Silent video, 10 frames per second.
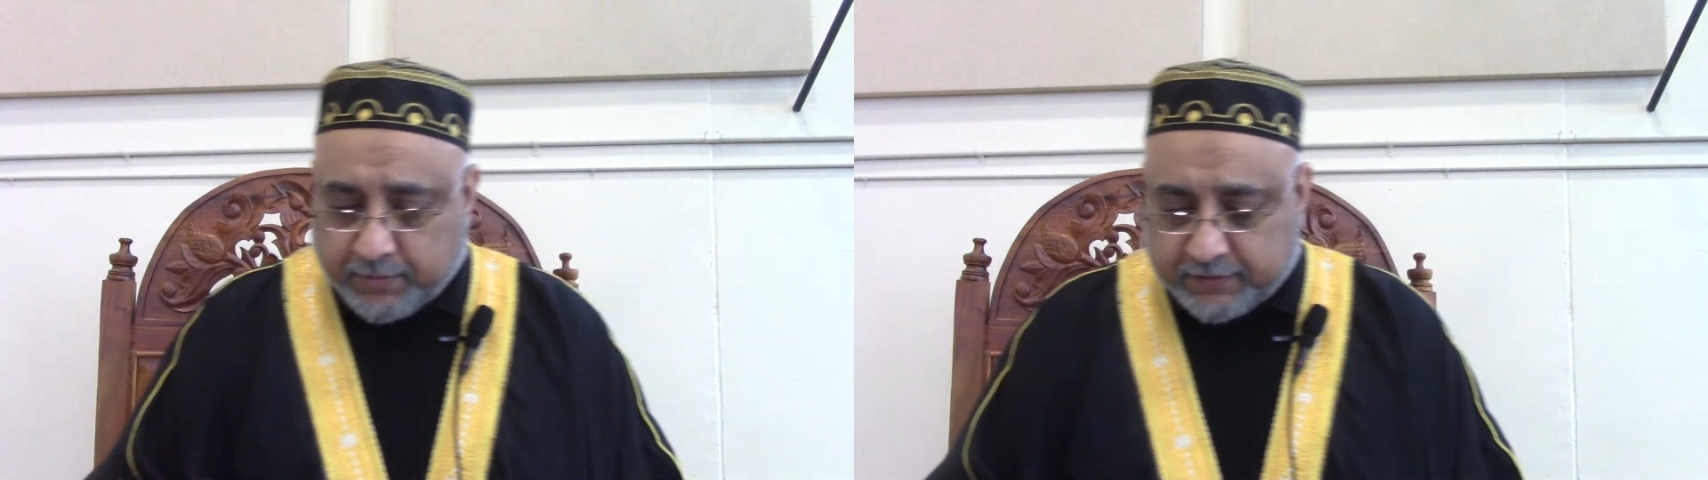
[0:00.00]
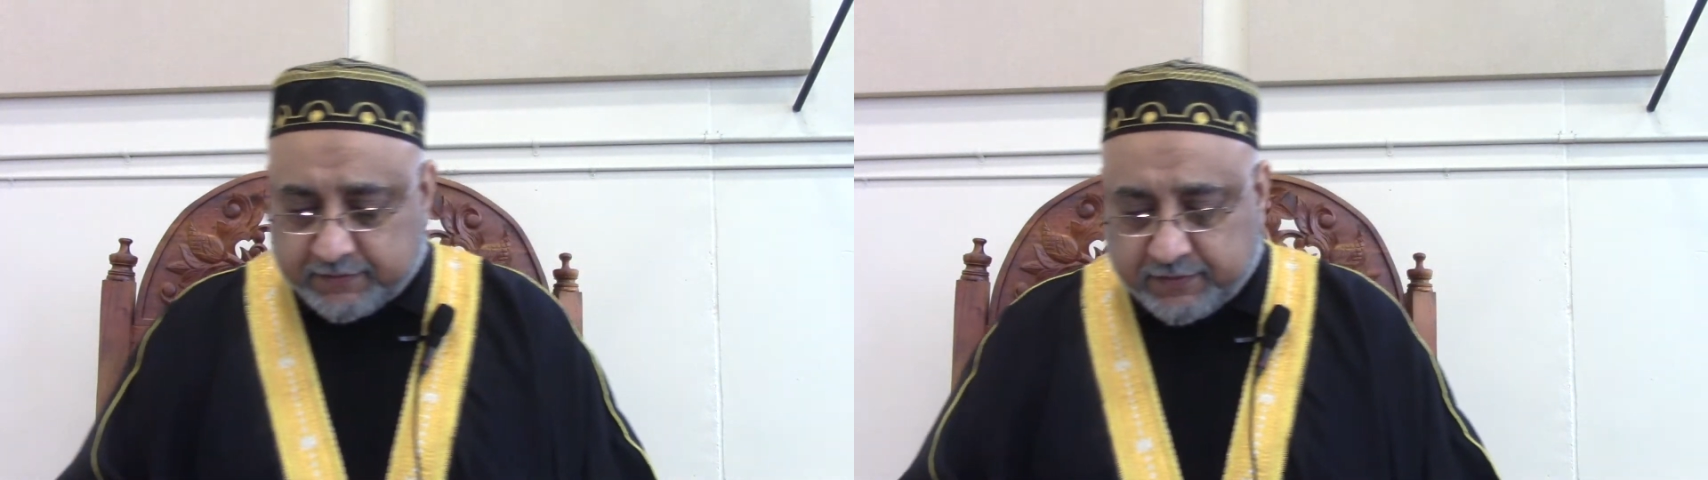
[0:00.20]

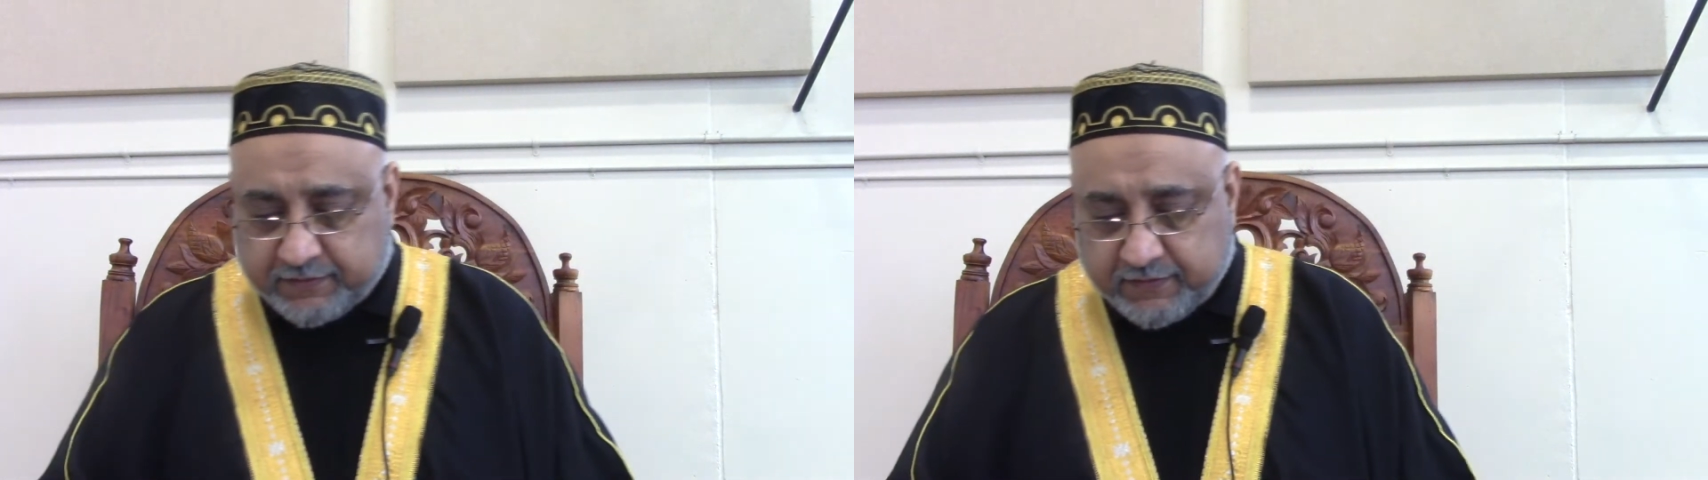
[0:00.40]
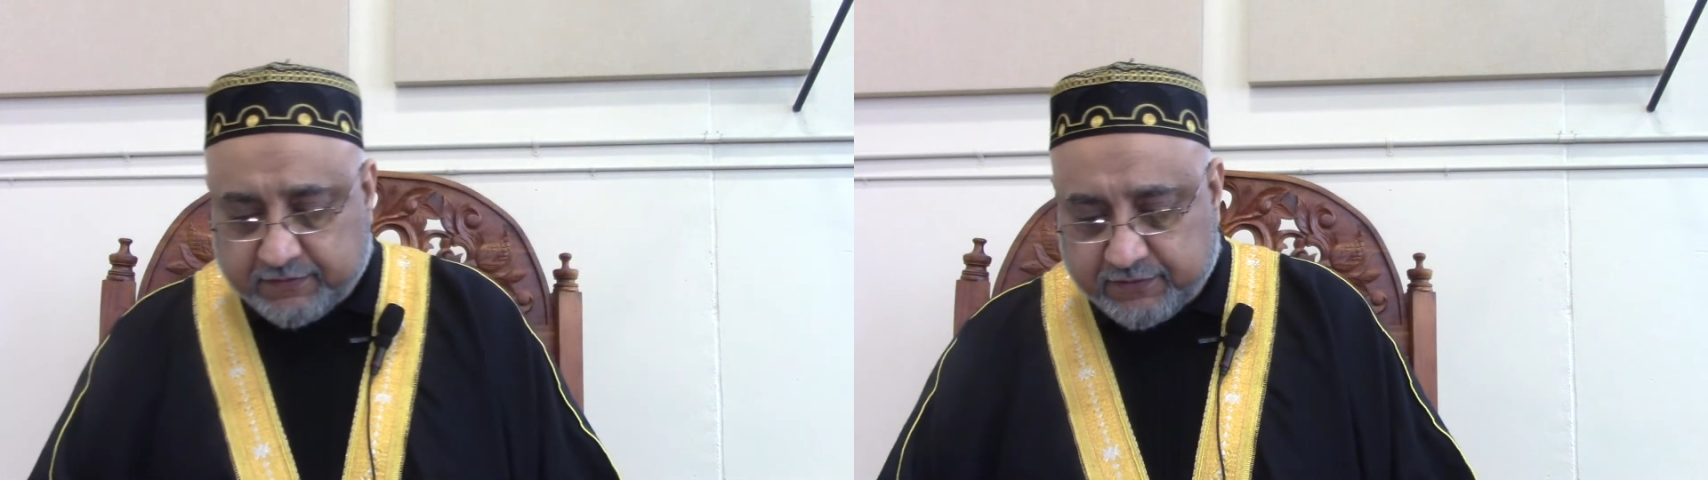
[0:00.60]
brothers and
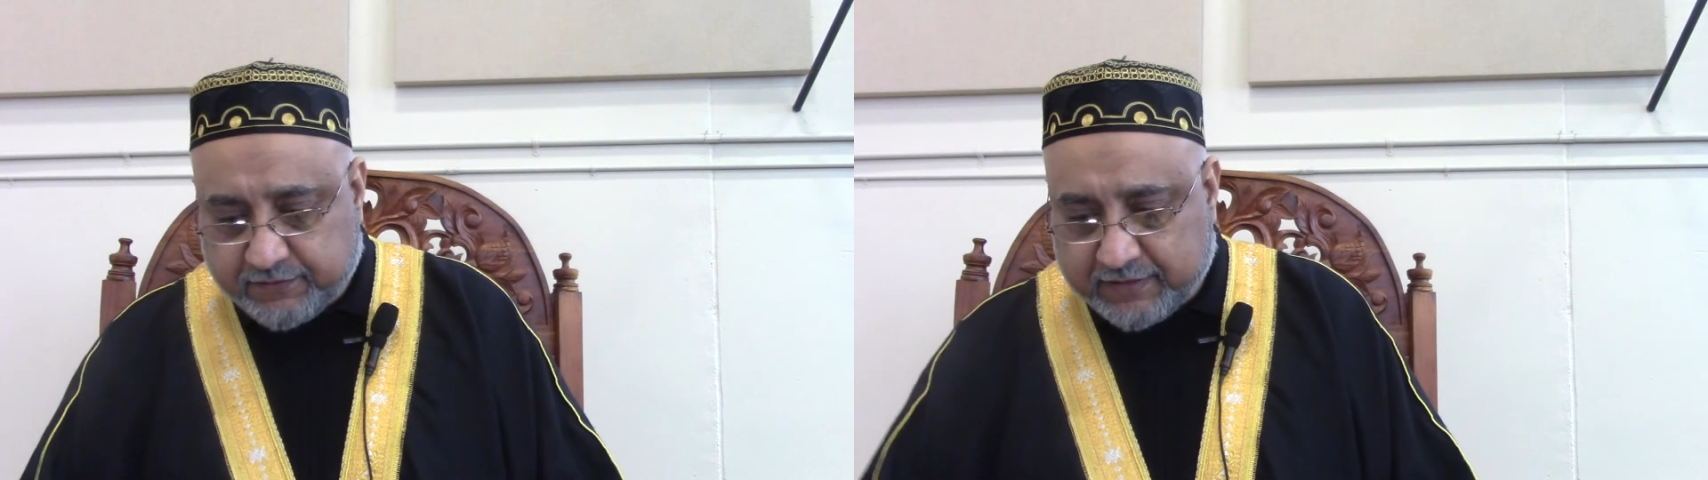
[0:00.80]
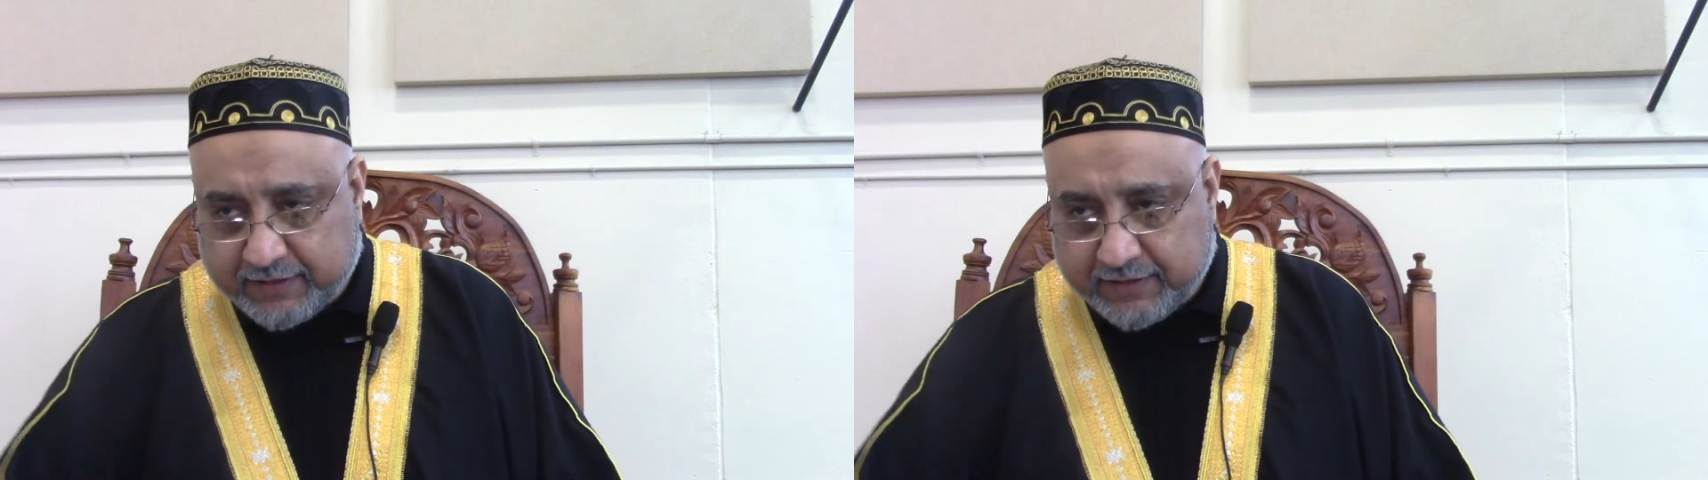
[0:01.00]
sisters,